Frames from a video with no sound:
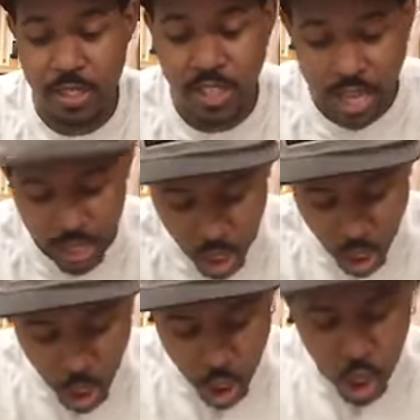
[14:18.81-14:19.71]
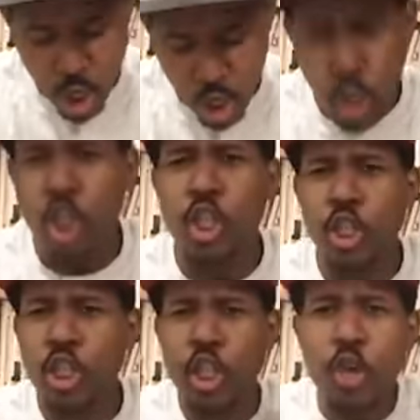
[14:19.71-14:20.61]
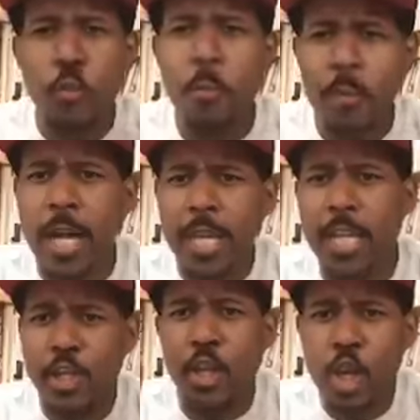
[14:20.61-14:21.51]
and said, you monkeys,